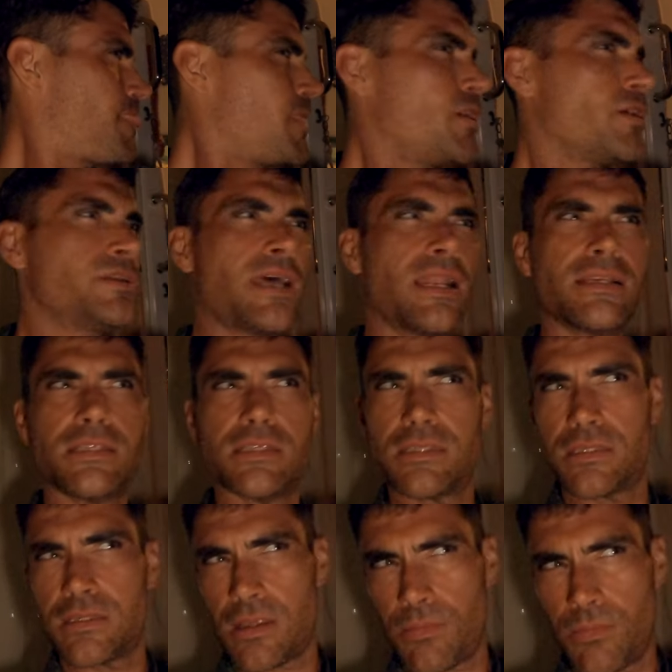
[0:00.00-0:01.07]
you know, tell
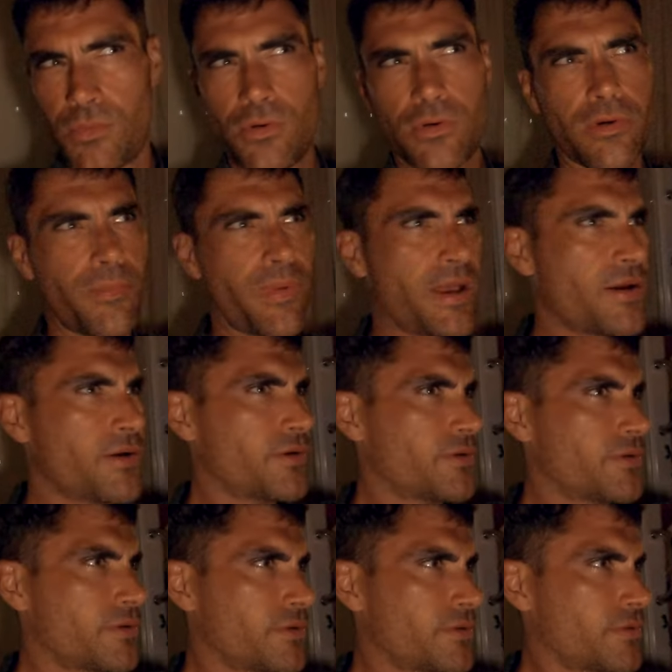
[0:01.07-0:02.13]
us more about
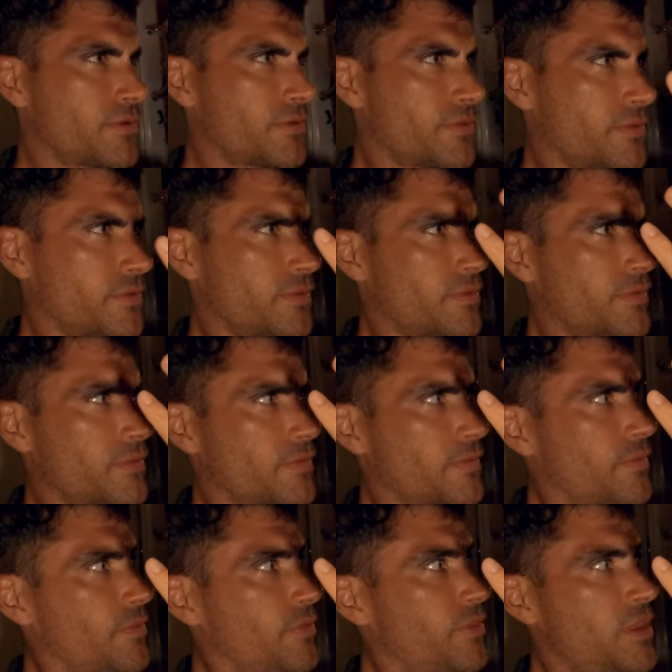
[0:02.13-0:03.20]

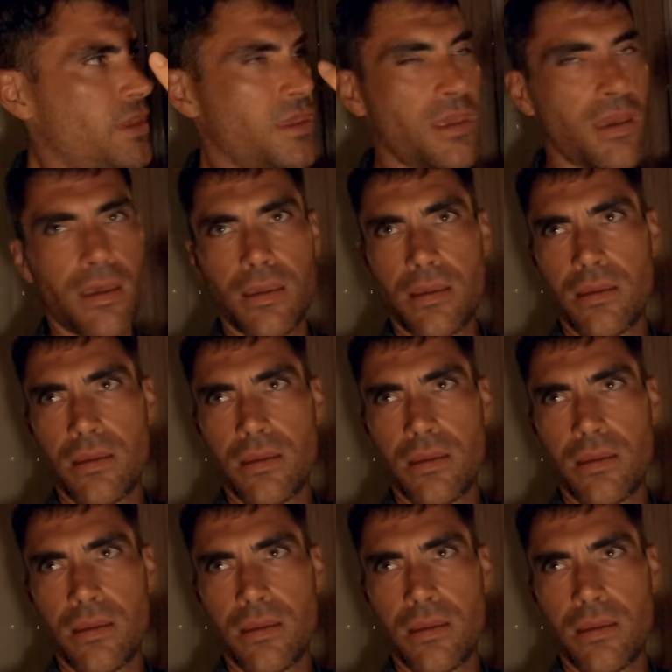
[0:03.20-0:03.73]
the